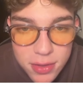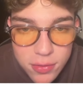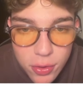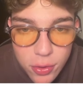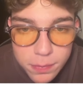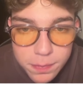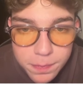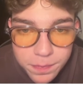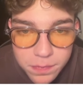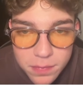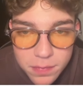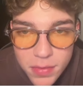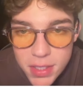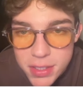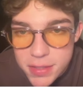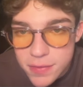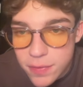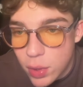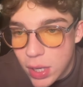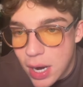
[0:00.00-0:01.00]
through this
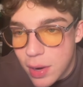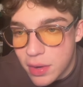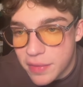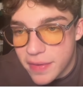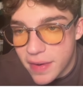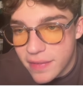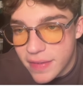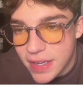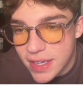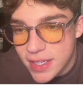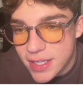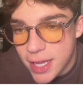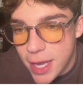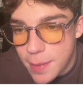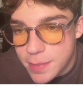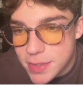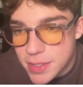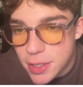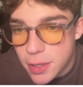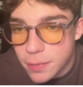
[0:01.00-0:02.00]
4-hour fair value gap.
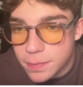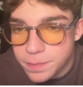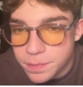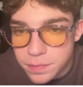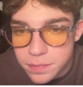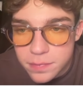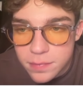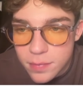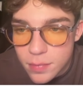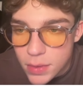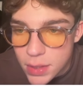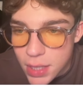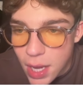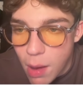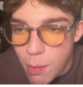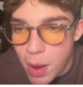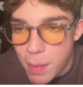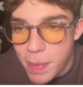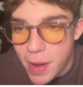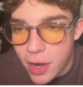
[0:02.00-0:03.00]
So I'm
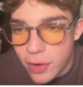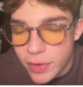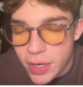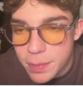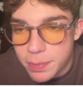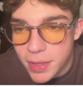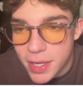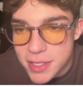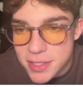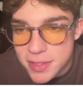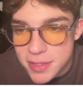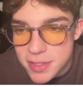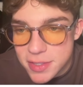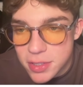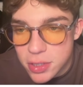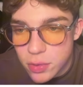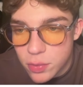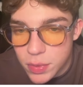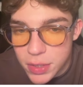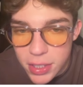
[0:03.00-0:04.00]
going to bar replays. This is a
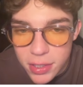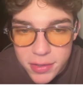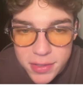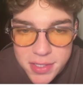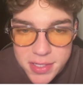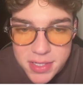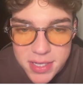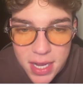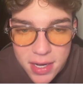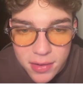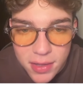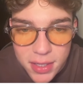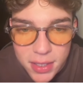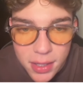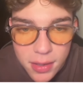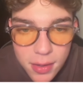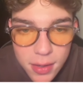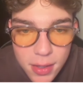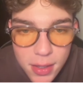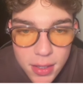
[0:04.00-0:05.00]
little weird. This is kind of like
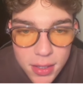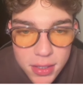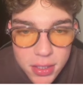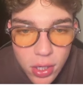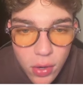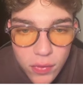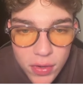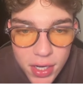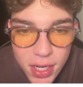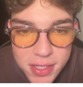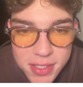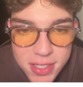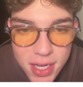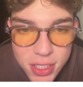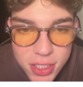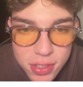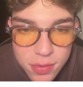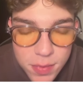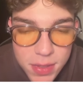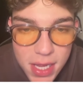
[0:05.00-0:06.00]
the overnight
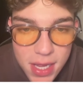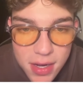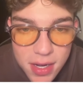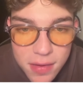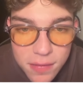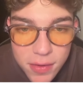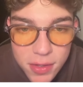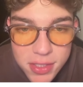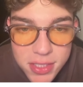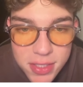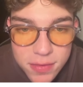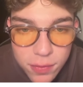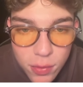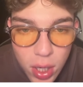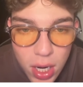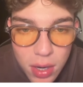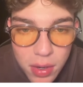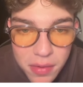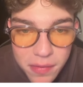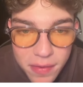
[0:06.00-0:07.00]
session. We had inverse this
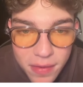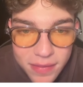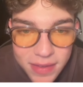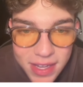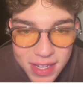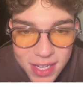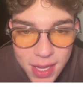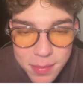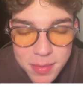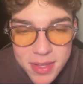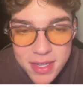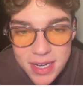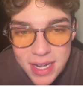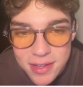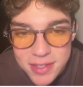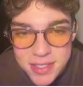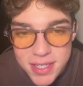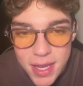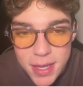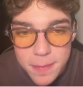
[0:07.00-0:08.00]
4-hour fair value gap to the
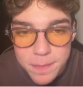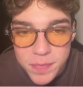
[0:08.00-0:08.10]
downside.